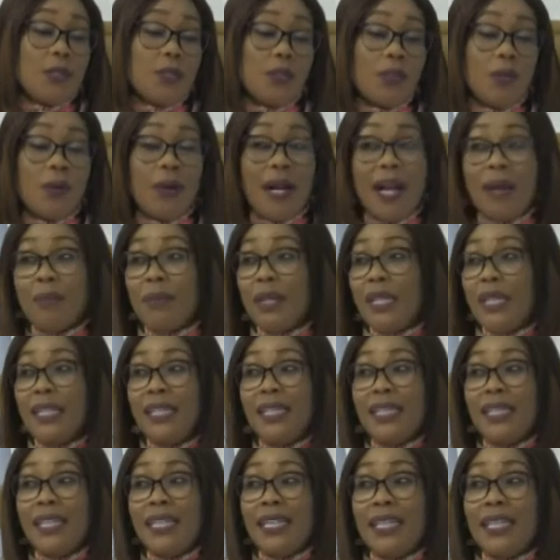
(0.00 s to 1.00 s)
I
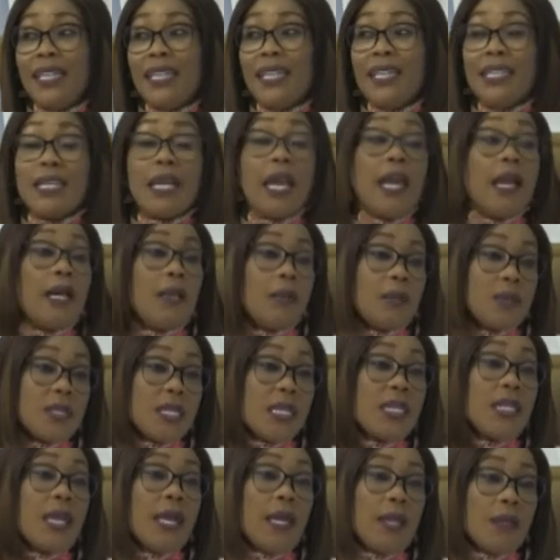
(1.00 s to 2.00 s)
mean, it
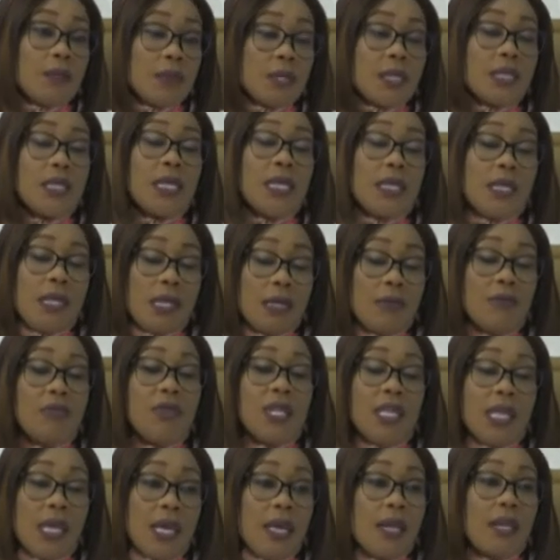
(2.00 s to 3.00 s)
helps. It
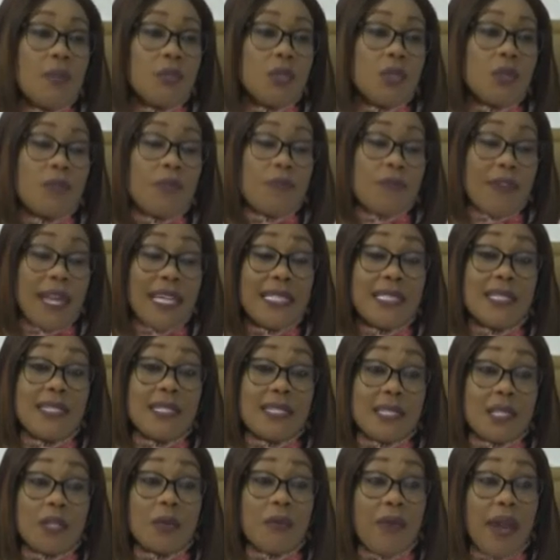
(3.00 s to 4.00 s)
really helps to fight
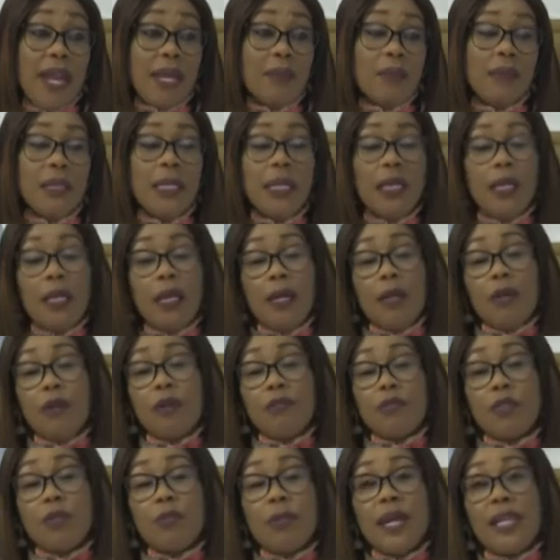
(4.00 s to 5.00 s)
this crime
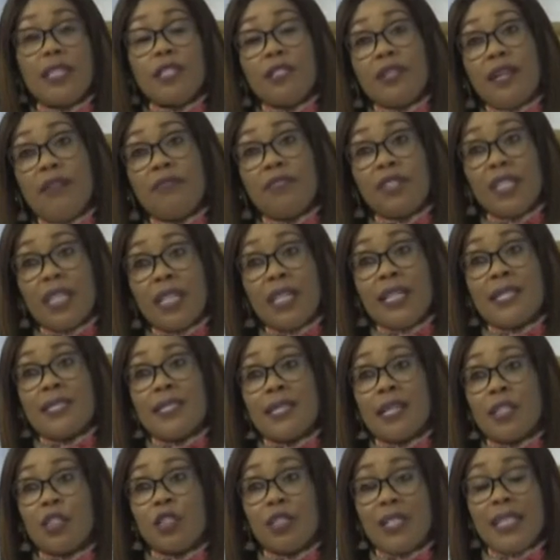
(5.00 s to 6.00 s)
of human trafficking and
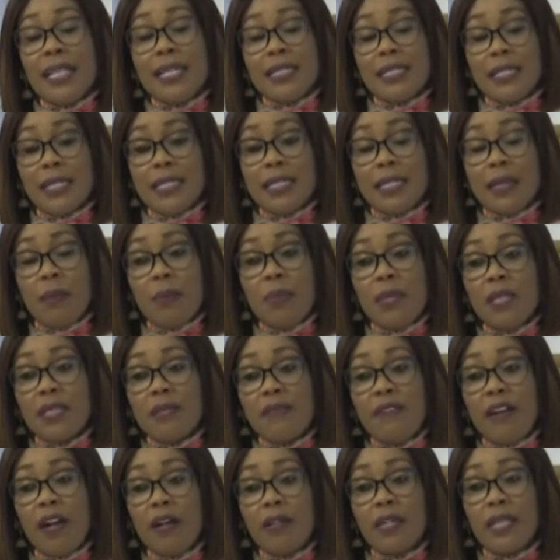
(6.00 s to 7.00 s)
sexual and
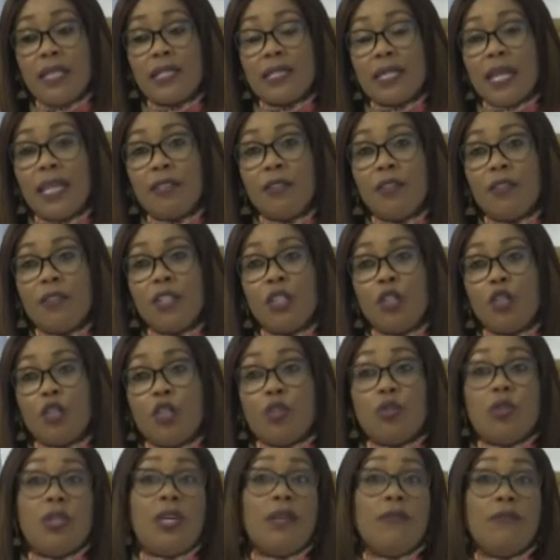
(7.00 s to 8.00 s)
gender-based violence. I don't think you
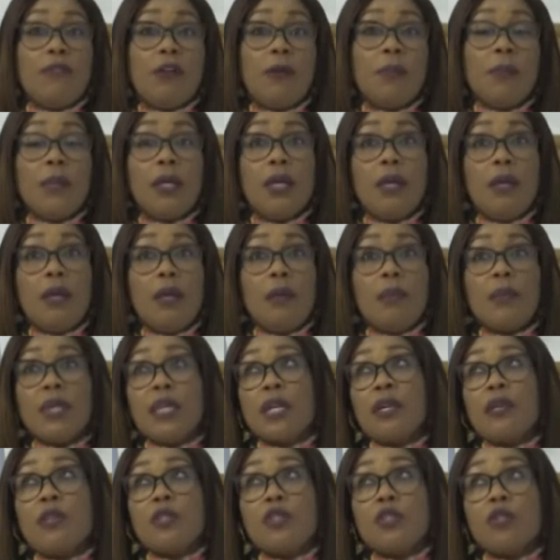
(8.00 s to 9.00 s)
should give up
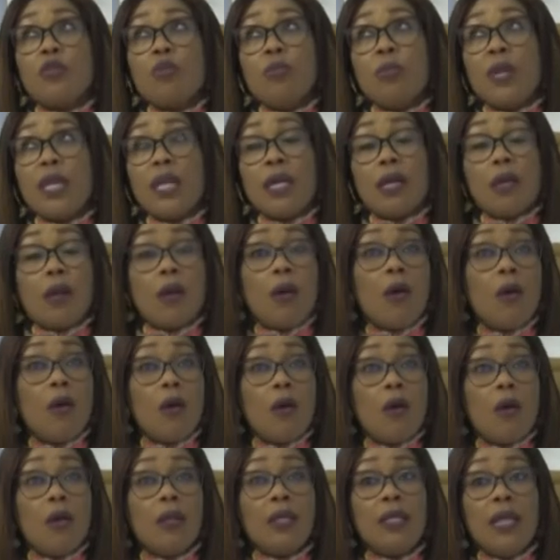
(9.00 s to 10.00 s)
because you make a
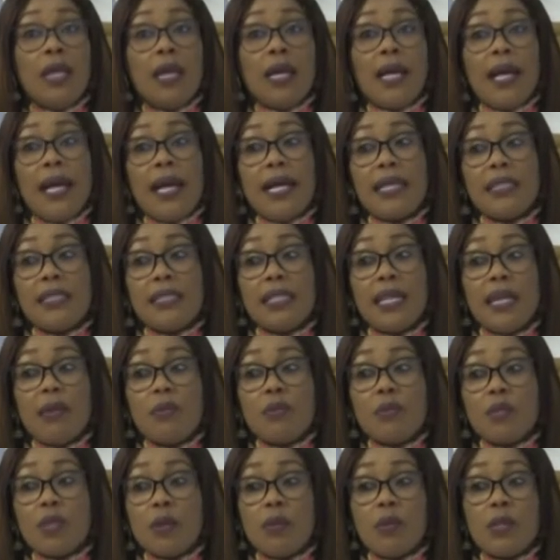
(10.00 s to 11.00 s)
call
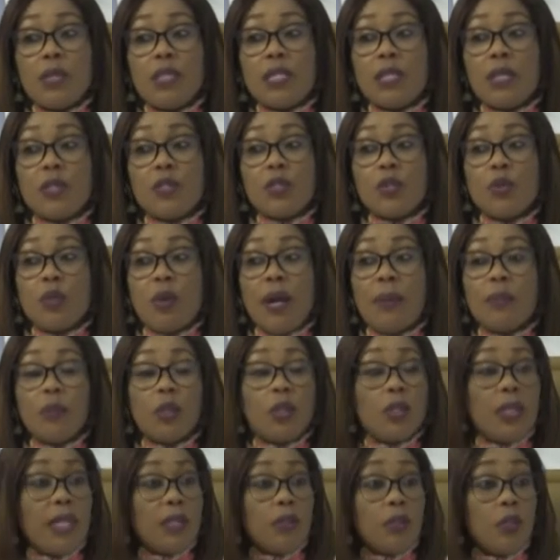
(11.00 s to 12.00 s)
and someone tells you, I'm
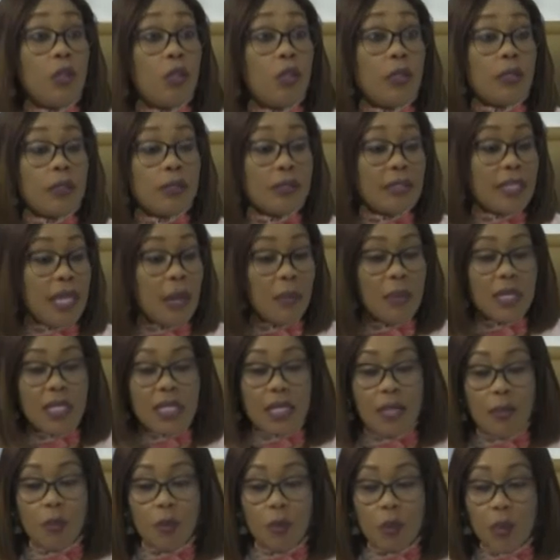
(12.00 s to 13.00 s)
not. Let me
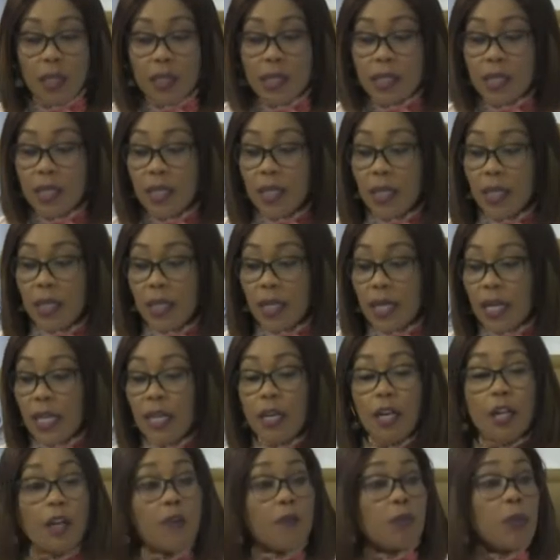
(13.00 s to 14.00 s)
tell you what.
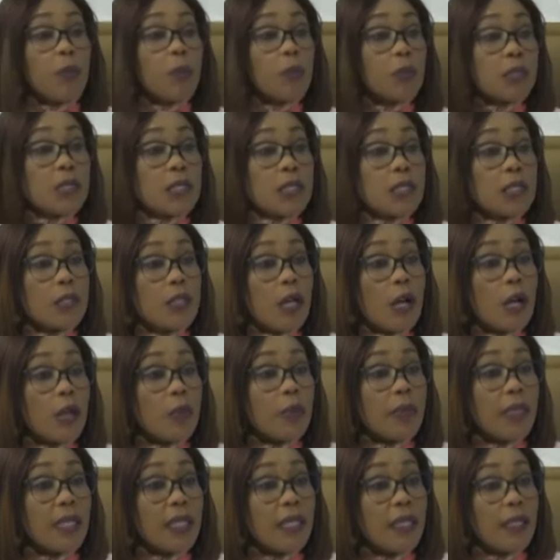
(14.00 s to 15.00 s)
A lot of people still
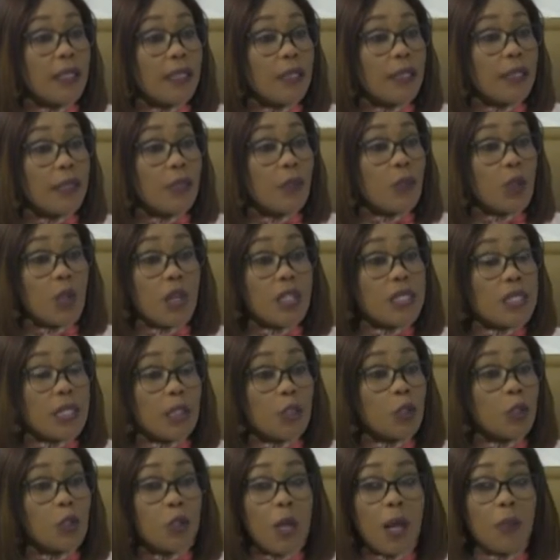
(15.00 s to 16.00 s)
call me because
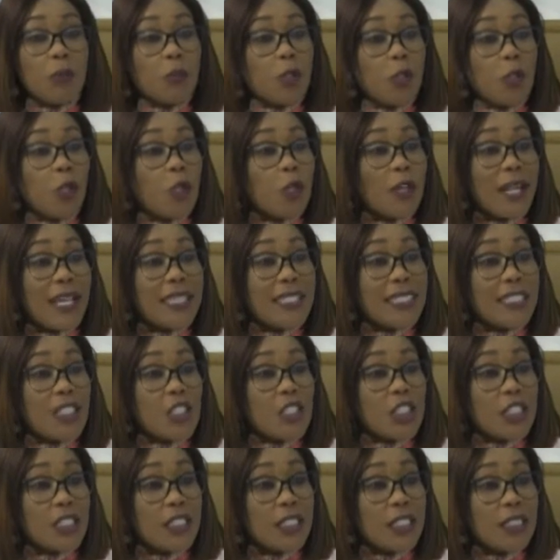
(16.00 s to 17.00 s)
they don't know I'm no longer
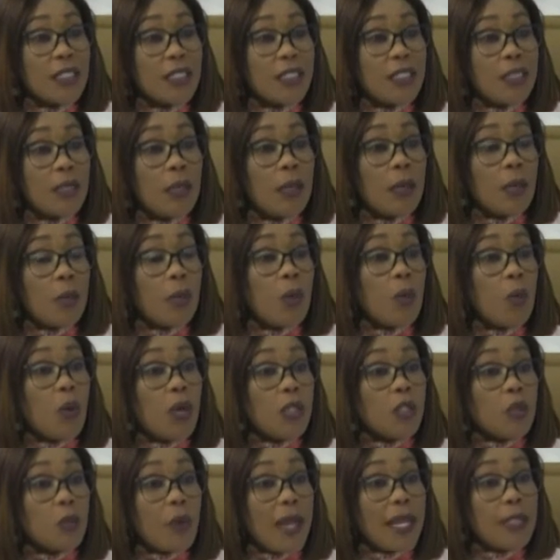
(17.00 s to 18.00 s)
DG. But
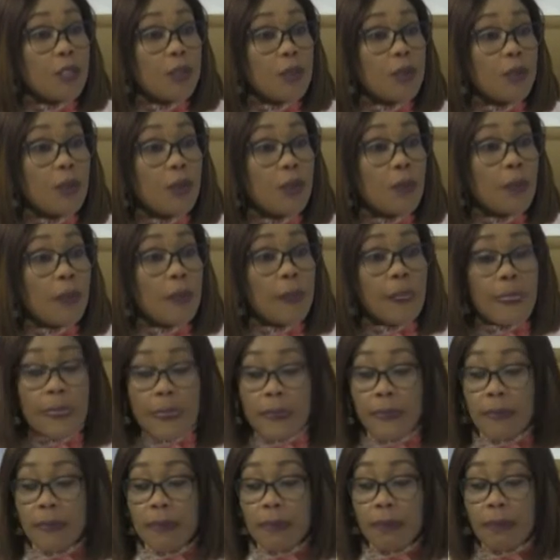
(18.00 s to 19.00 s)
what do?
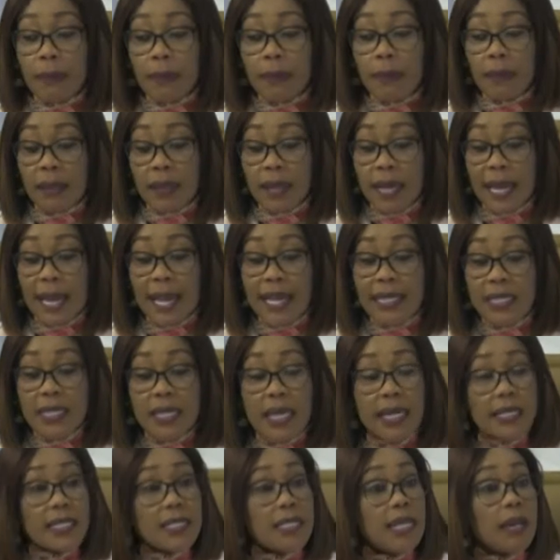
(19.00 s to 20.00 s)
I
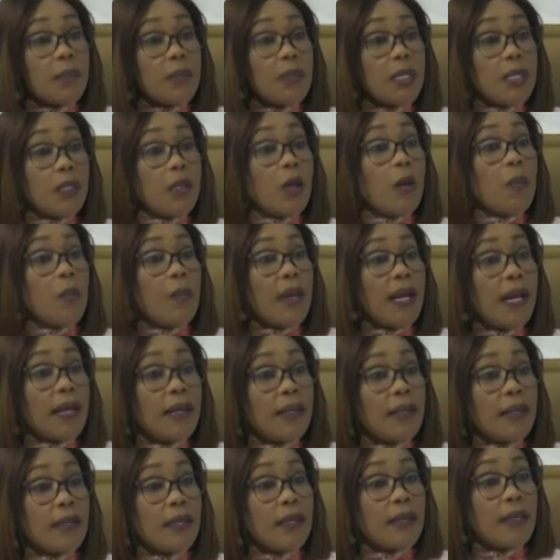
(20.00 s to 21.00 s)
text them the number
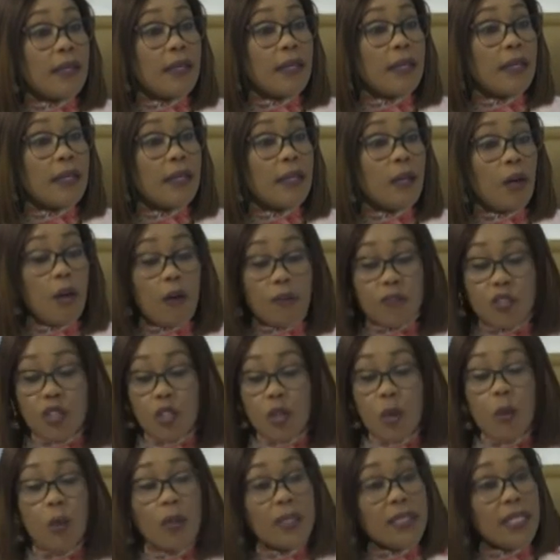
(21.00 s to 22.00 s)
of
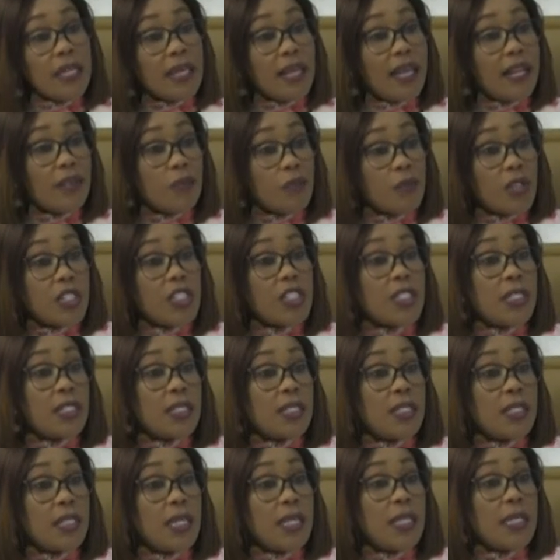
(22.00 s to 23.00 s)
someone they can reach
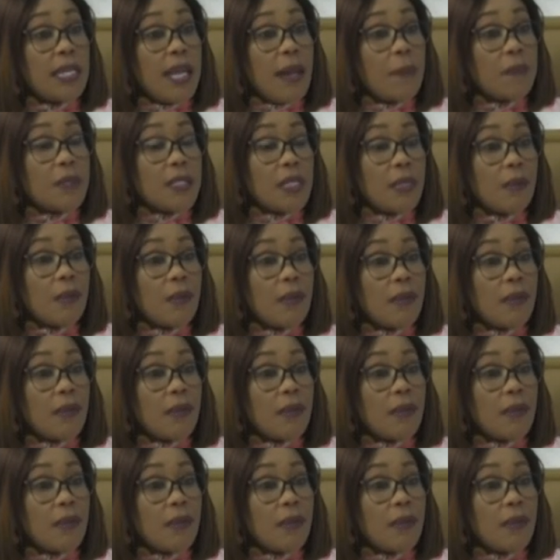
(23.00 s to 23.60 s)
in NAPTIP.